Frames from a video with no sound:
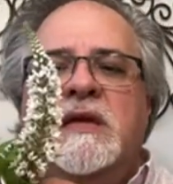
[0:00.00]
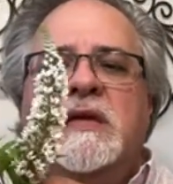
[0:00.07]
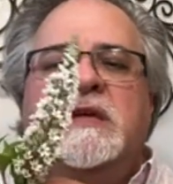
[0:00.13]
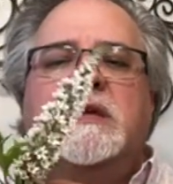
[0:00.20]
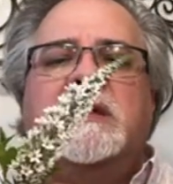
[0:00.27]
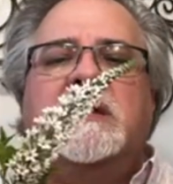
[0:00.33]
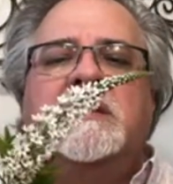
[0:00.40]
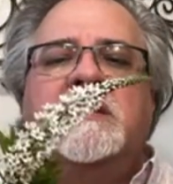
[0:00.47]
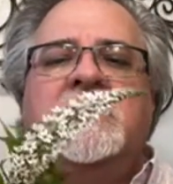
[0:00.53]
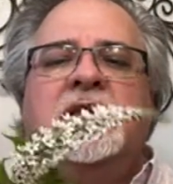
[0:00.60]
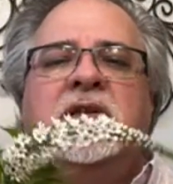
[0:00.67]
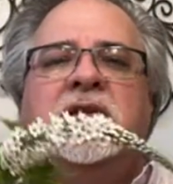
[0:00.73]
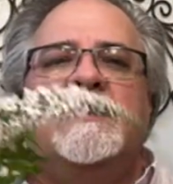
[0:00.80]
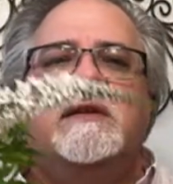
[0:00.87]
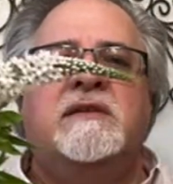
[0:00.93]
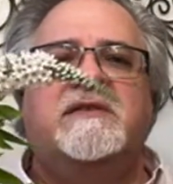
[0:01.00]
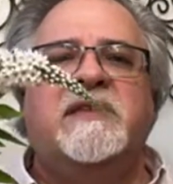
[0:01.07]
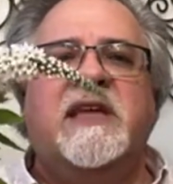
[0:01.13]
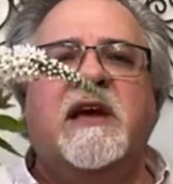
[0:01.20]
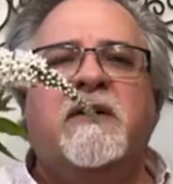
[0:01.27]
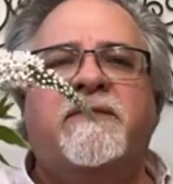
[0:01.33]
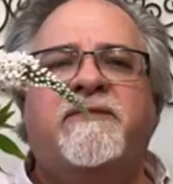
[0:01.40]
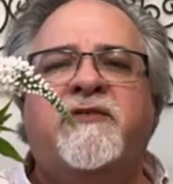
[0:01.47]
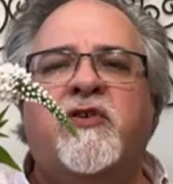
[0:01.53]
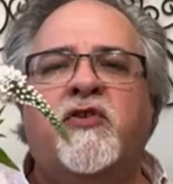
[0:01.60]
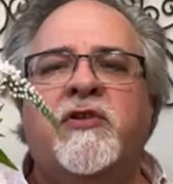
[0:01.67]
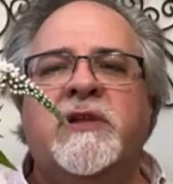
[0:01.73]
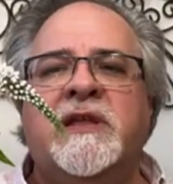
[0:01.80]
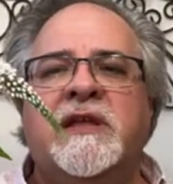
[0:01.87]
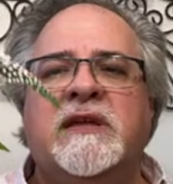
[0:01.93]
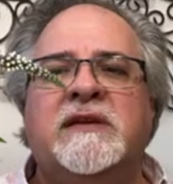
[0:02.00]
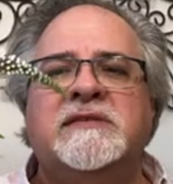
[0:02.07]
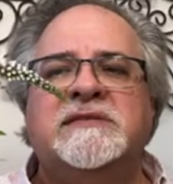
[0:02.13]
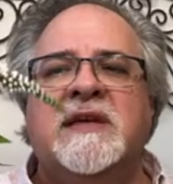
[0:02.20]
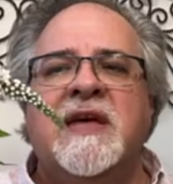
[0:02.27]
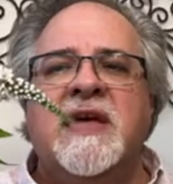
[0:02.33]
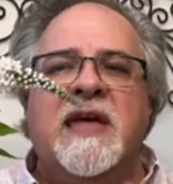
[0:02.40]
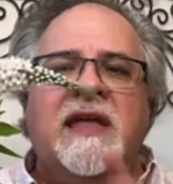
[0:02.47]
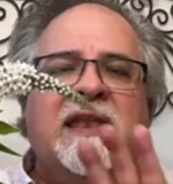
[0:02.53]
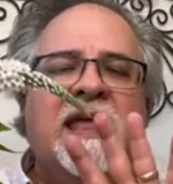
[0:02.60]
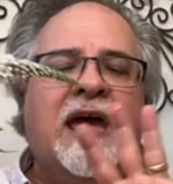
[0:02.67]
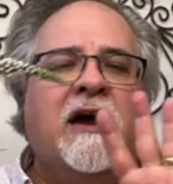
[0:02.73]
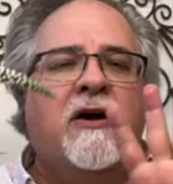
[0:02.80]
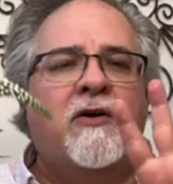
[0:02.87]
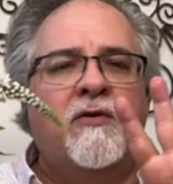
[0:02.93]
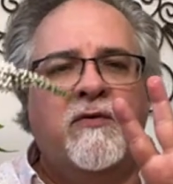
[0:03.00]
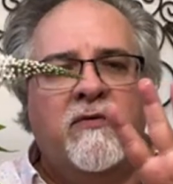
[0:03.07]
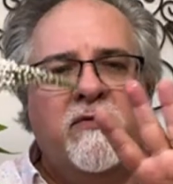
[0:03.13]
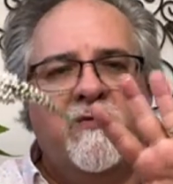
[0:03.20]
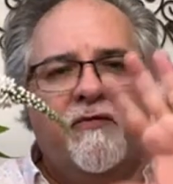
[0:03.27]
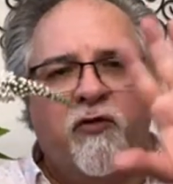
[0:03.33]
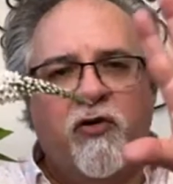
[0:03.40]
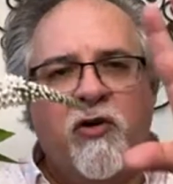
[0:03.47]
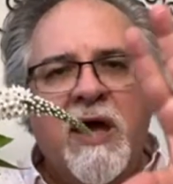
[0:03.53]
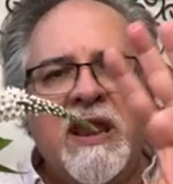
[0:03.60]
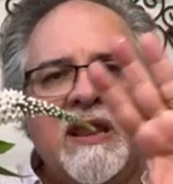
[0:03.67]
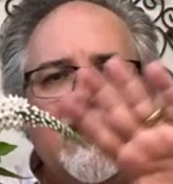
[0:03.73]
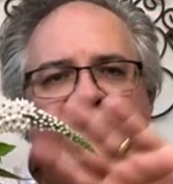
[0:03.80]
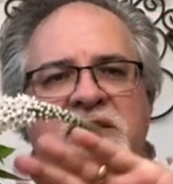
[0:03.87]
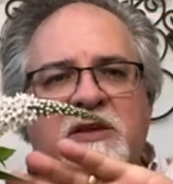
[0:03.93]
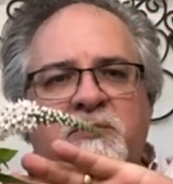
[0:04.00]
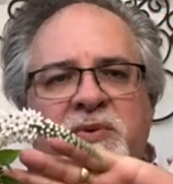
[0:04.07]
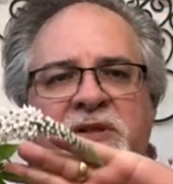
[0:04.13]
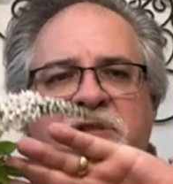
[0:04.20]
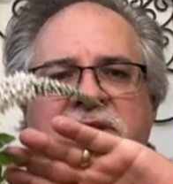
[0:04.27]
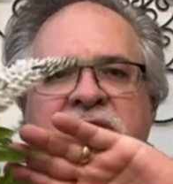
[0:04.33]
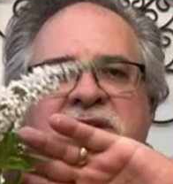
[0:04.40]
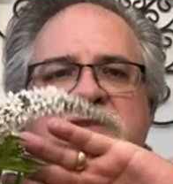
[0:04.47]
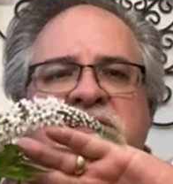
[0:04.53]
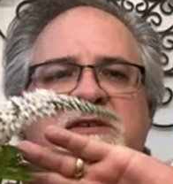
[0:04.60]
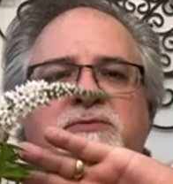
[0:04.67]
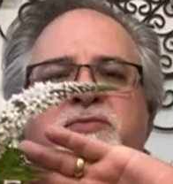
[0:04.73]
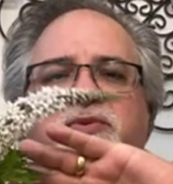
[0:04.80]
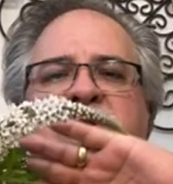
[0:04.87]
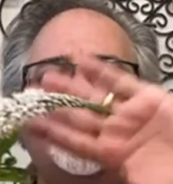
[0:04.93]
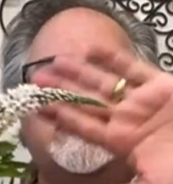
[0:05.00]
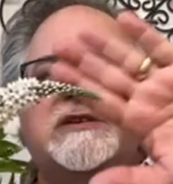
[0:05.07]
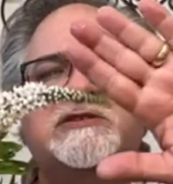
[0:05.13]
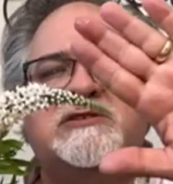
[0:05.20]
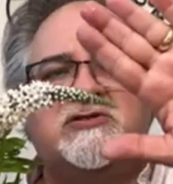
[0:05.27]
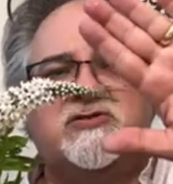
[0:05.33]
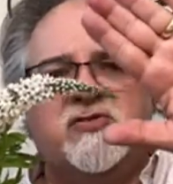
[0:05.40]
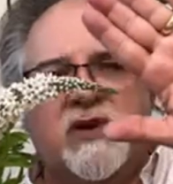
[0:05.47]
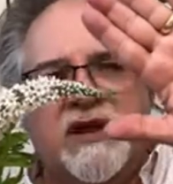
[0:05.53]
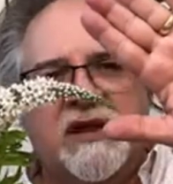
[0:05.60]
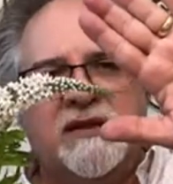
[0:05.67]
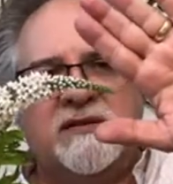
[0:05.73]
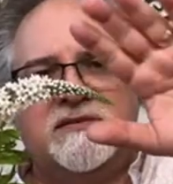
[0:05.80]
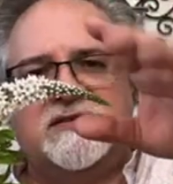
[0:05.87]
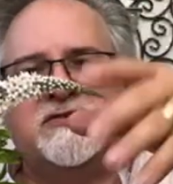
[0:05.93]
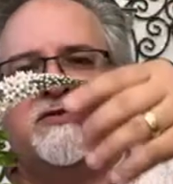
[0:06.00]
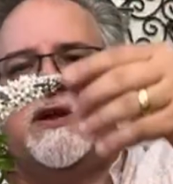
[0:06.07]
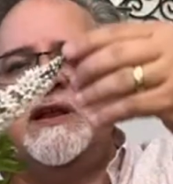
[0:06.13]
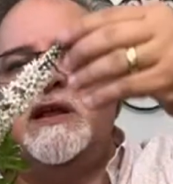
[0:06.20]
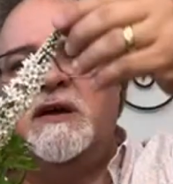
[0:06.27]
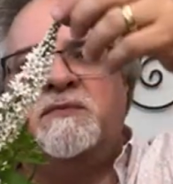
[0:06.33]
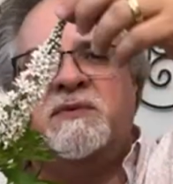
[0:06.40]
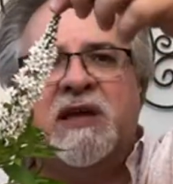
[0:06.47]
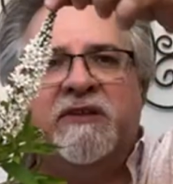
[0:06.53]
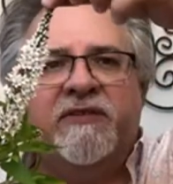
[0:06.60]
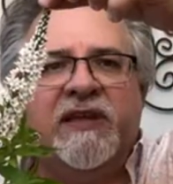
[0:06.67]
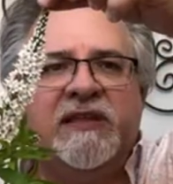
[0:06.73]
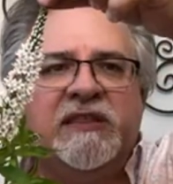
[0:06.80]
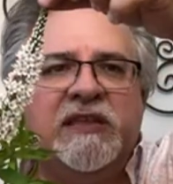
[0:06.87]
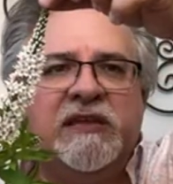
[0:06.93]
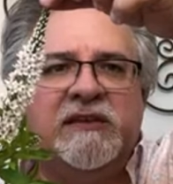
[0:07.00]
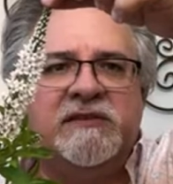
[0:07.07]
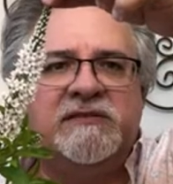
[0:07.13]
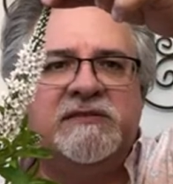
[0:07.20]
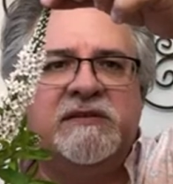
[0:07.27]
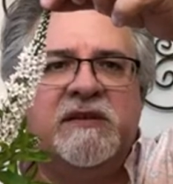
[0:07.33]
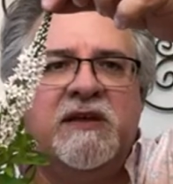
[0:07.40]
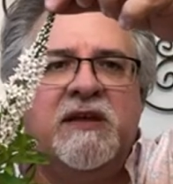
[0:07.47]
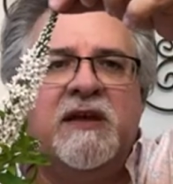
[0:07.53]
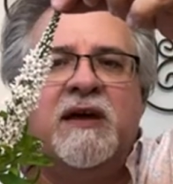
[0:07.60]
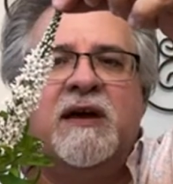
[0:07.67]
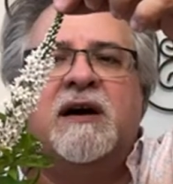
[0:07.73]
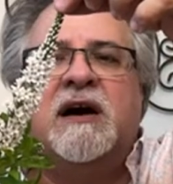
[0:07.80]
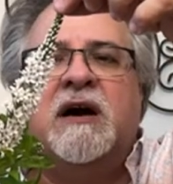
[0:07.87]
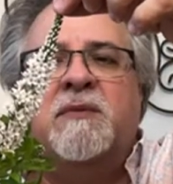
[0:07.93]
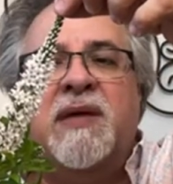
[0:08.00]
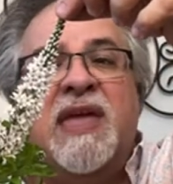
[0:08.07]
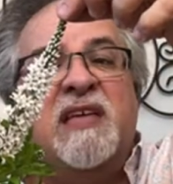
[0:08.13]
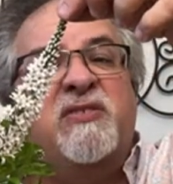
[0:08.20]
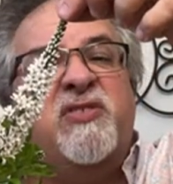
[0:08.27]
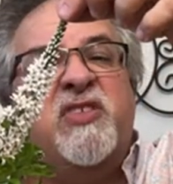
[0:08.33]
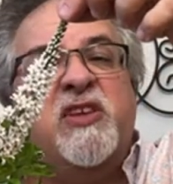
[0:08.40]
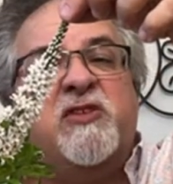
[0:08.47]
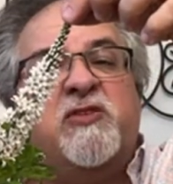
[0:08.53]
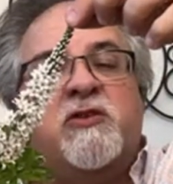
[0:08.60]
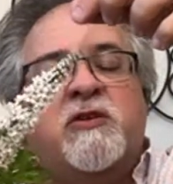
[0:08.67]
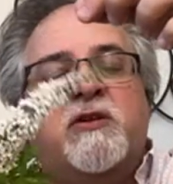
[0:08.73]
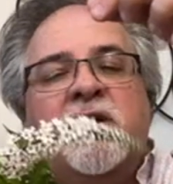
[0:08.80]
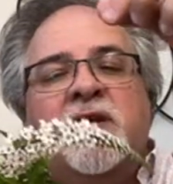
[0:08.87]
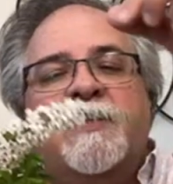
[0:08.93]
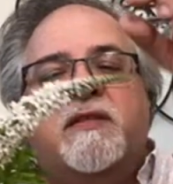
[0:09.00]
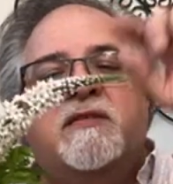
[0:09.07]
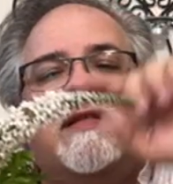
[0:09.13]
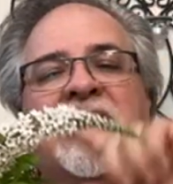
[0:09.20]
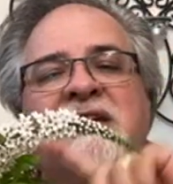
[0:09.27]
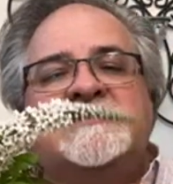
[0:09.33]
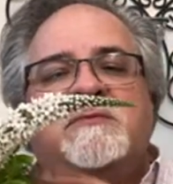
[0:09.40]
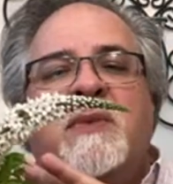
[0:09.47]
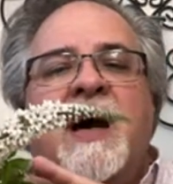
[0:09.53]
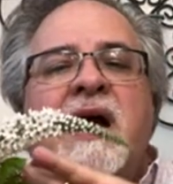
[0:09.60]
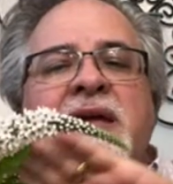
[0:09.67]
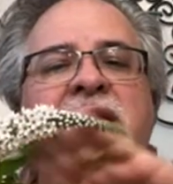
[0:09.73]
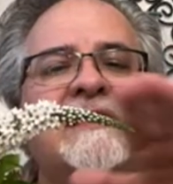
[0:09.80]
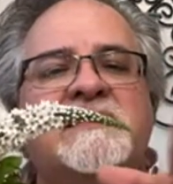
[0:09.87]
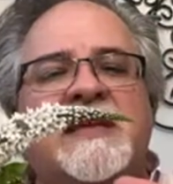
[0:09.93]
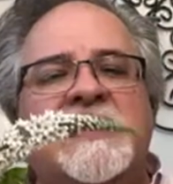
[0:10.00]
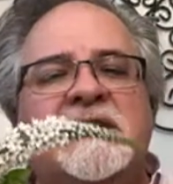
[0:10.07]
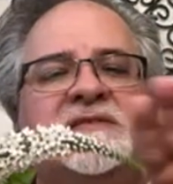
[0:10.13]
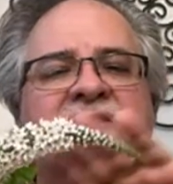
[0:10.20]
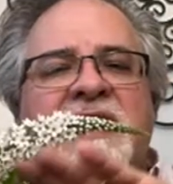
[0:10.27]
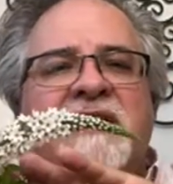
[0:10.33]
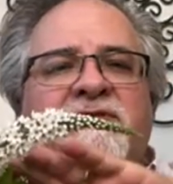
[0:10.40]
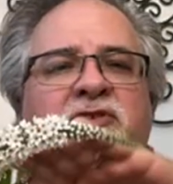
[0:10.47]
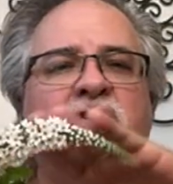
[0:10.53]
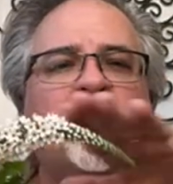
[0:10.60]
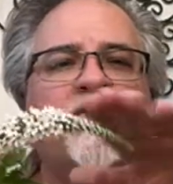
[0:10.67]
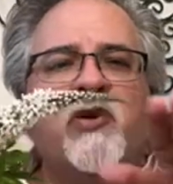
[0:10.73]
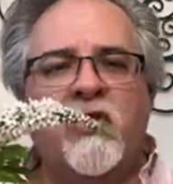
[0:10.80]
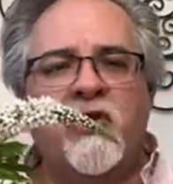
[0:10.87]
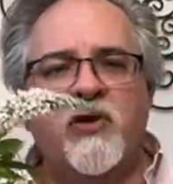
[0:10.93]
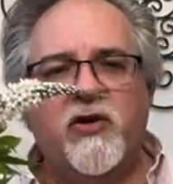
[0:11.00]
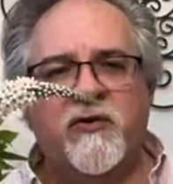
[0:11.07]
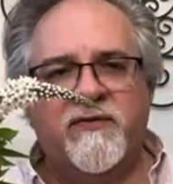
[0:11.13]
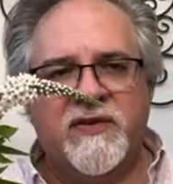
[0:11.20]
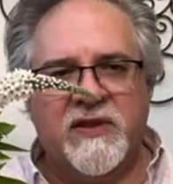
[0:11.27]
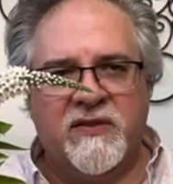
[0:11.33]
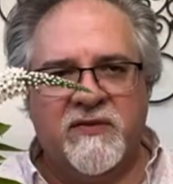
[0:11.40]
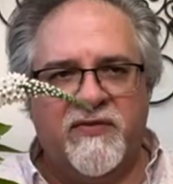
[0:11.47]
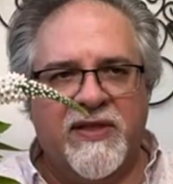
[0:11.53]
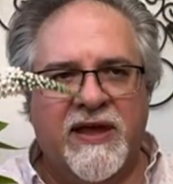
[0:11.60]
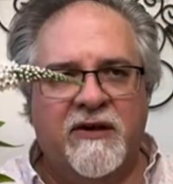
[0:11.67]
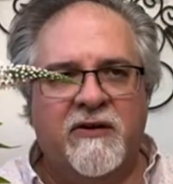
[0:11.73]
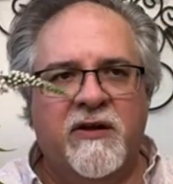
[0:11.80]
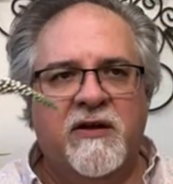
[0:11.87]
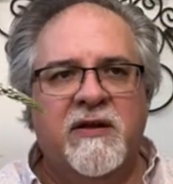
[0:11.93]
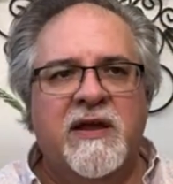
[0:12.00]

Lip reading: see how full it is? Now, Veronica typically is completely straight up, kind of like this, and thinner. Lysomachia tends to have a little curve to the flower.